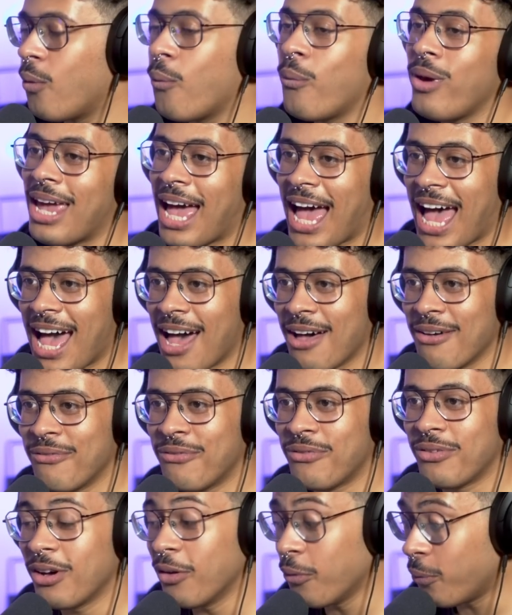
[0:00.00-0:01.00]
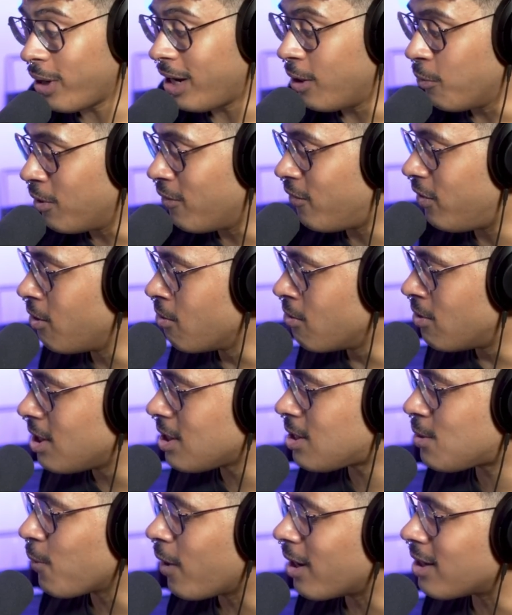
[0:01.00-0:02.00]
we have a wee review.
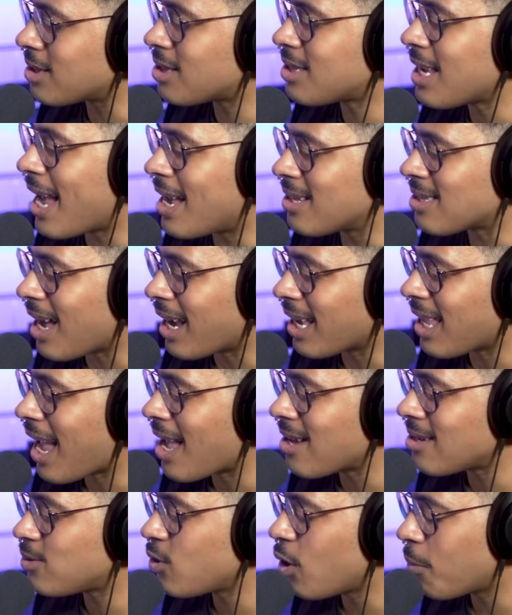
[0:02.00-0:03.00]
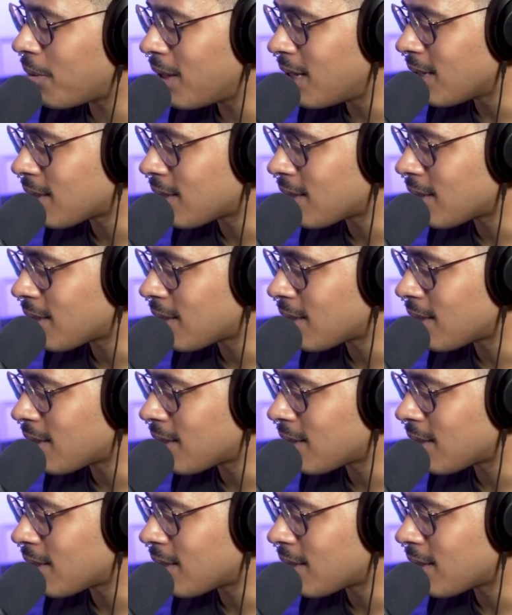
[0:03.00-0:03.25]
This one says, I can't stop